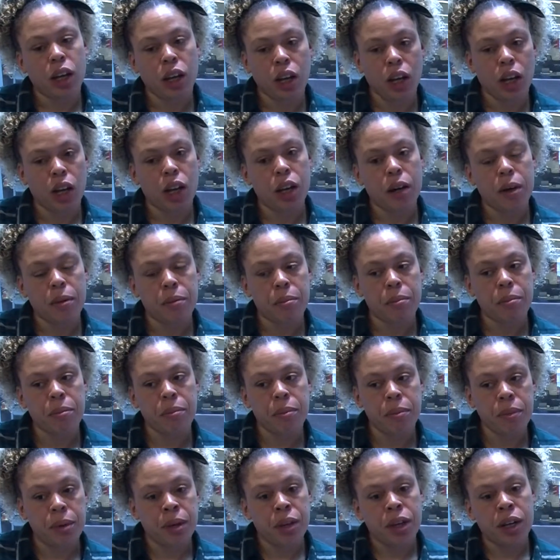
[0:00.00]

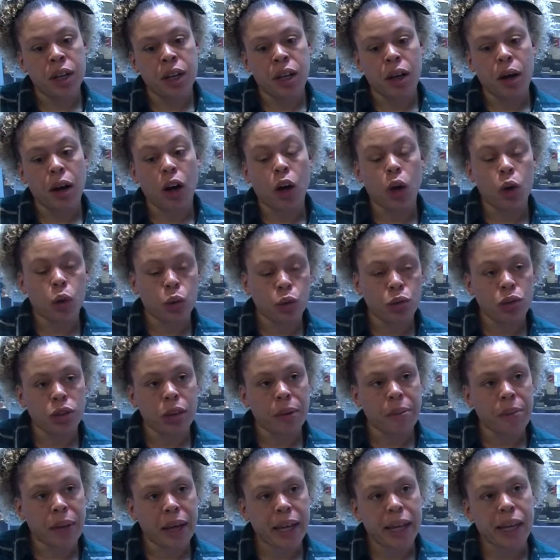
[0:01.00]
I also
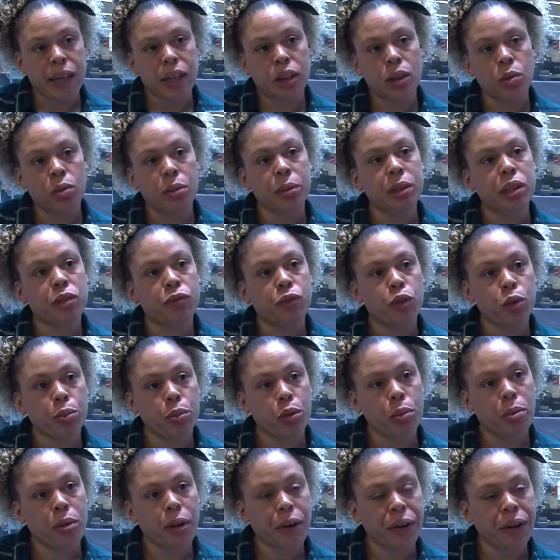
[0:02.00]
make the women's football
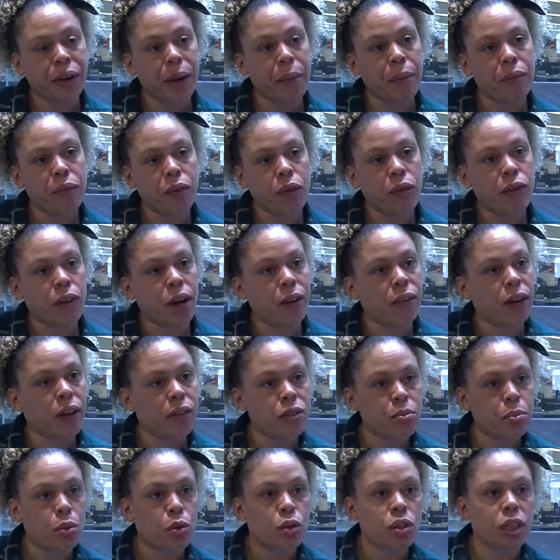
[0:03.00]
programme for 5 Live
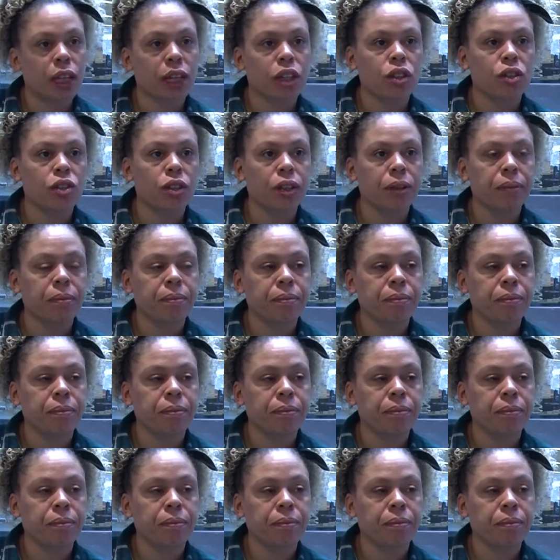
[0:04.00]
Sports Extra.